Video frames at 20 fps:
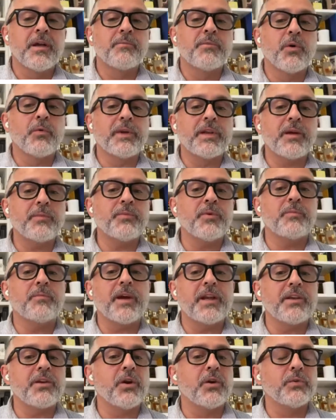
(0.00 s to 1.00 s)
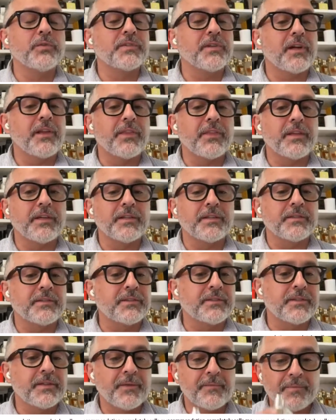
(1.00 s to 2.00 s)
But when I put my nose on
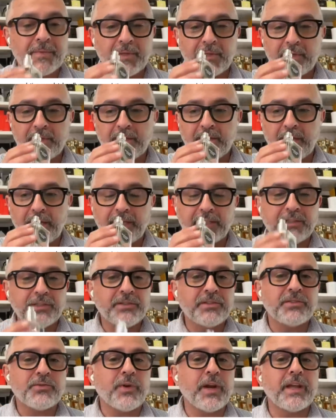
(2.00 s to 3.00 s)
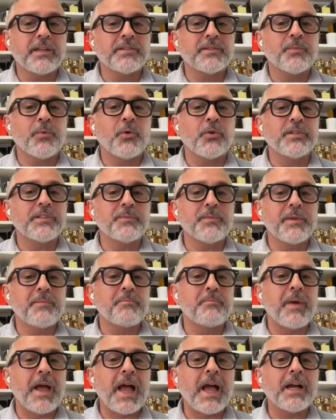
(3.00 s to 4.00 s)
this, it just transports me
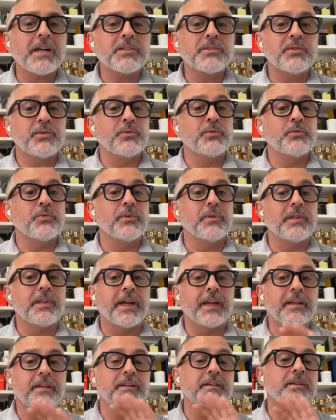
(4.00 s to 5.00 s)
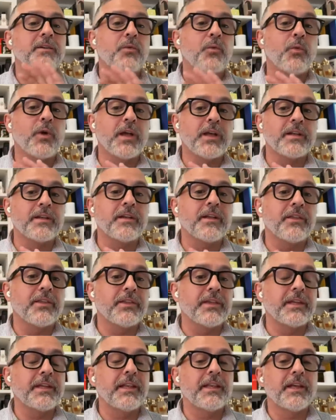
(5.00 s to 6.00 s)
back to like when
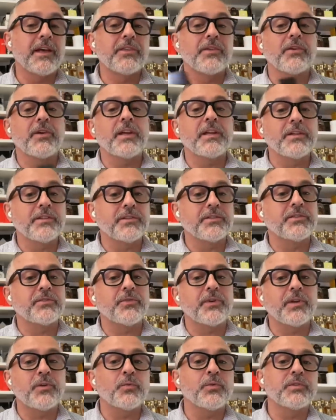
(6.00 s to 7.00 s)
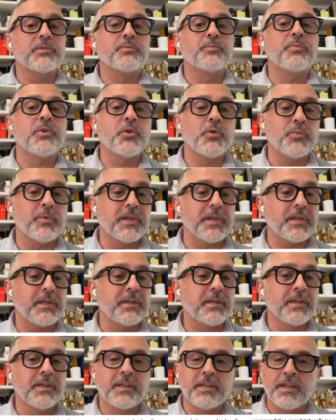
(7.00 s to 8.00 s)
the leather industry was
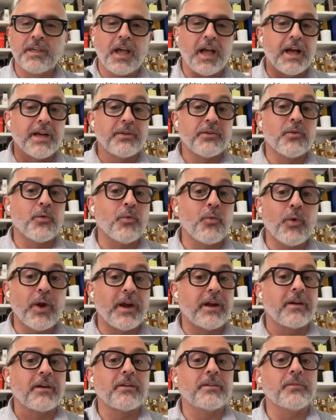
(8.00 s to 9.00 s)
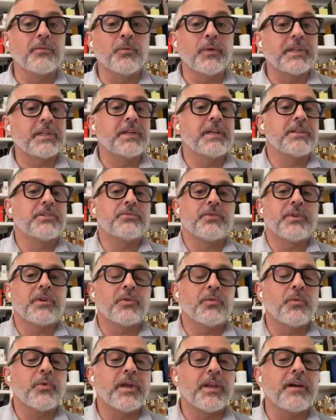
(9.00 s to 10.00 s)
booming. I don't know where, what country
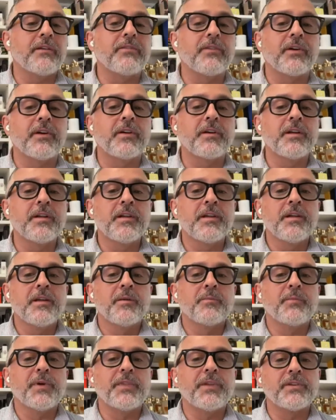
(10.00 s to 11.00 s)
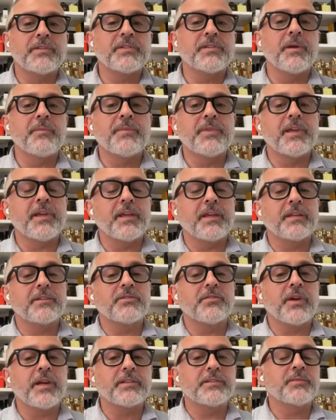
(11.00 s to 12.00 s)
or whatever. But there's something
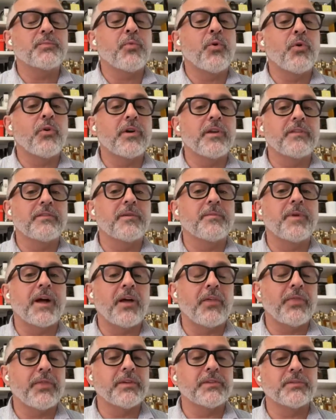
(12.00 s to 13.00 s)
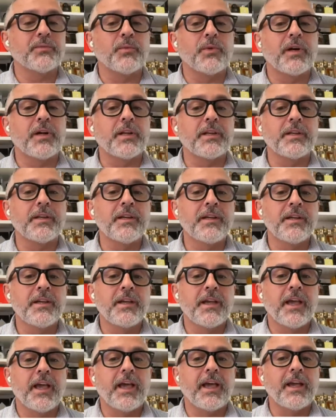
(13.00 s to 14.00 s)
transportive about this one.
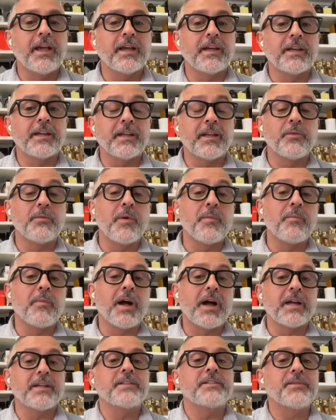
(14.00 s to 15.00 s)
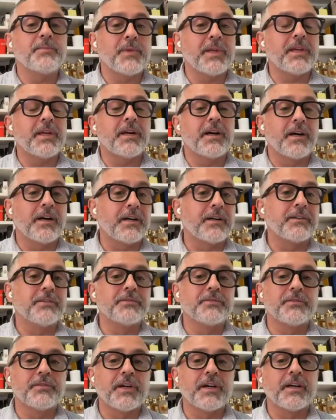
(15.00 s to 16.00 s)
And it reminds me
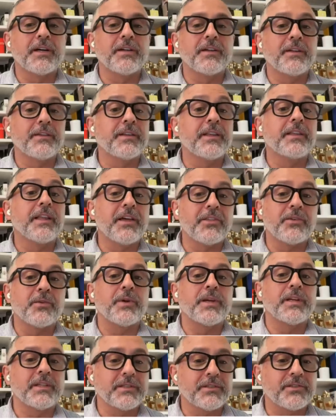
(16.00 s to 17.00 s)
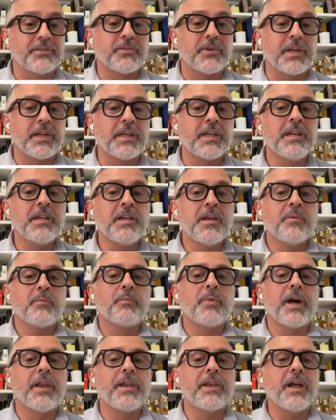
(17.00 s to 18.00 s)
of the leather industry,
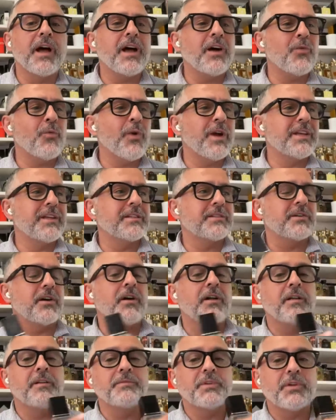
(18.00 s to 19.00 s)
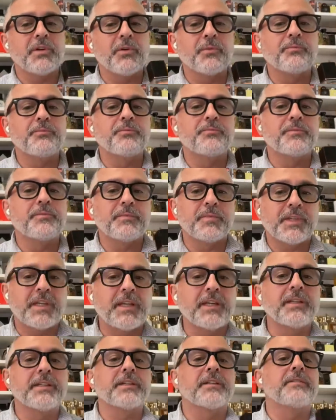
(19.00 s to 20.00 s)
but not when it's all, you know,
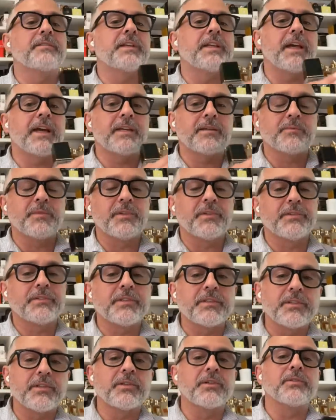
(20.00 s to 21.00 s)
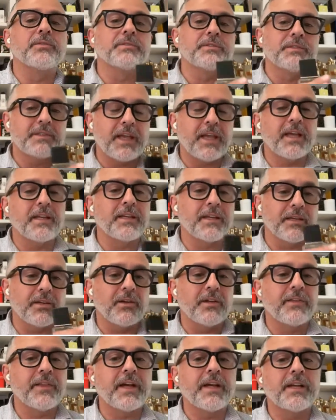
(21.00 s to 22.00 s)
killing of the animals and, you know, tanning and
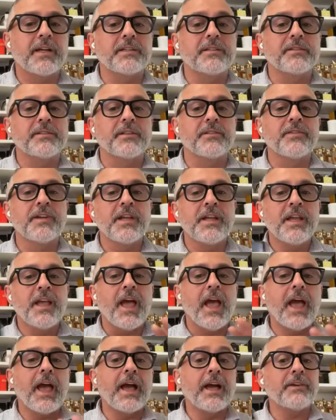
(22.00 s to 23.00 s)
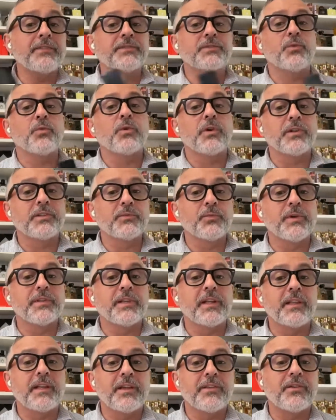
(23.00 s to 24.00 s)
all that kind of stuff. Afterwards, when
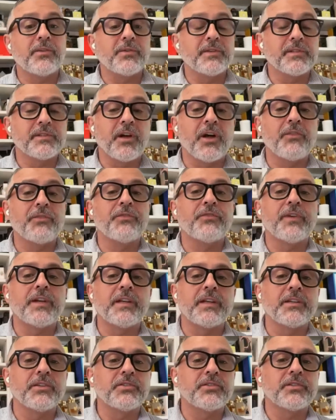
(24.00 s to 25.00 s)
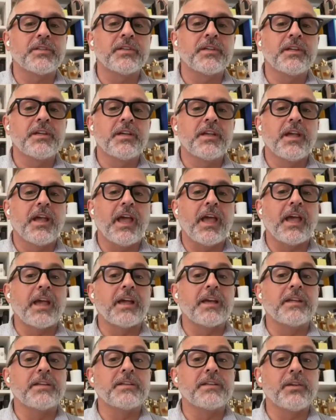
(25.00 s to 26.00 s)
the leather is all finished
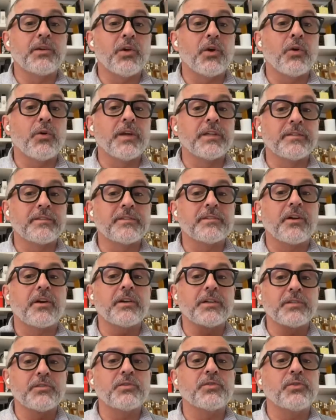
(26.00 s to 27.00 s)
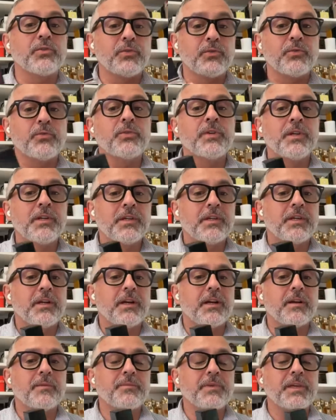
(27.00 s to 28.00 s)
and, you know, it's starting to
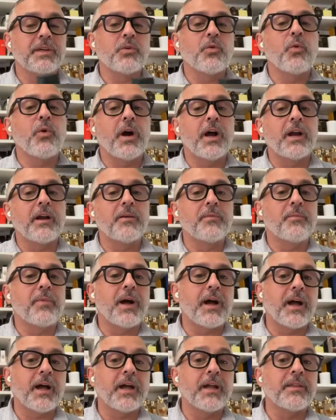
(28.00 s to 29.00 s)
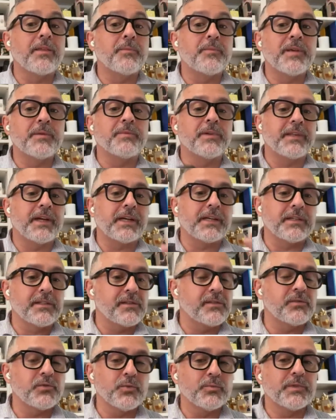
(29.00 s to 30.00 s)
be acquired by the people that
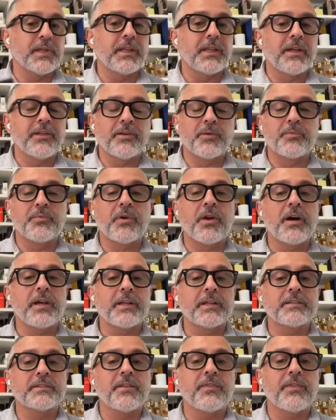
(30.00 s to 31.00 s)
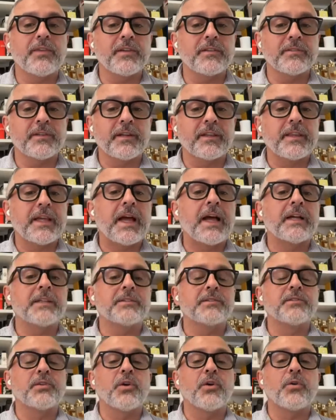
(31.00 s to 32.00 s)
consume the leather products and things like
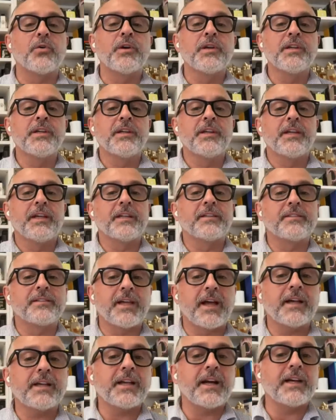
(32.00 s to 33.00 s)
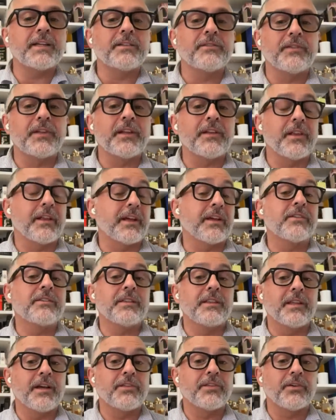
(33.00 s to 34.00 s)
that. So it's that kind of
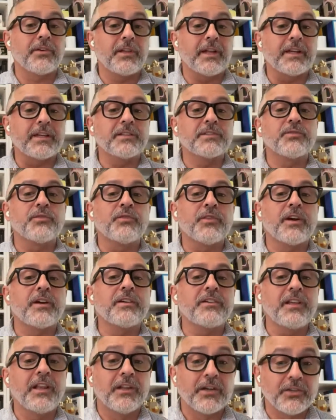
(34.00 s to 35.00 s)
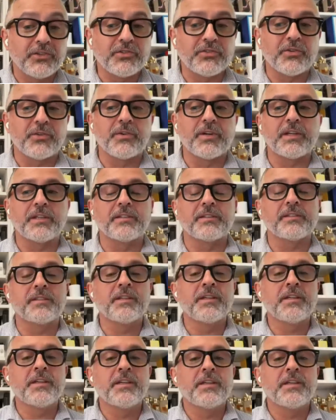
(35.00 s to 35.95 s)
leather, like it's very luxurious.